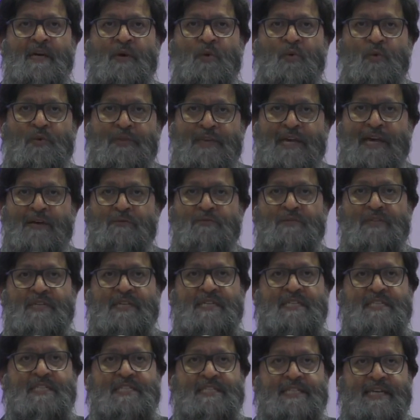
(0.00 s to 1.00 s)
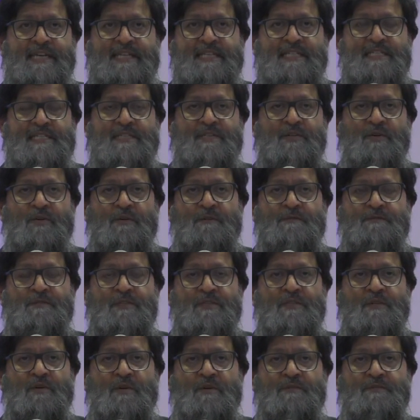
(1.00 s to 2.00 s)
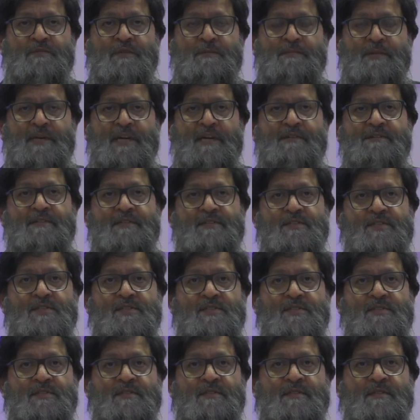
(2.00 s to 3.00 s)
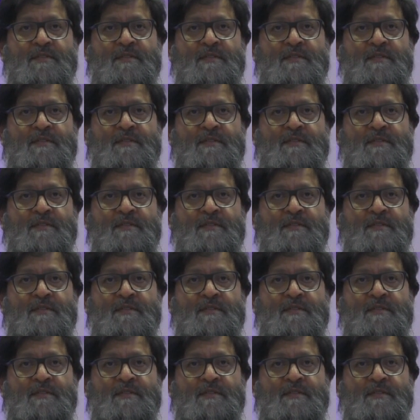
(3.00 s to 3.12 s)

without the consent of the parents.